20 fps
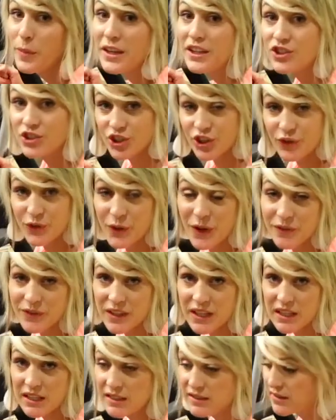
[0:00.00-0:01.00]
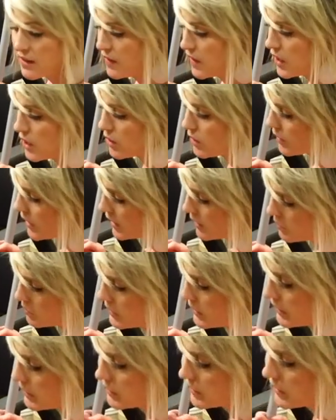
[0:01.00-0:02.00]
make sure if you have kitties that they don't like
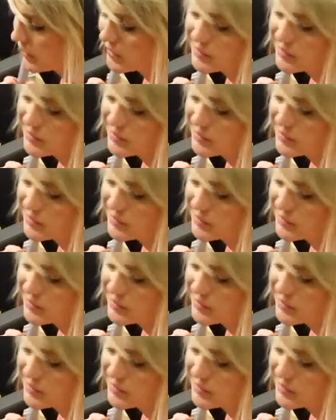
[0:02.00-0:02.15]
play with it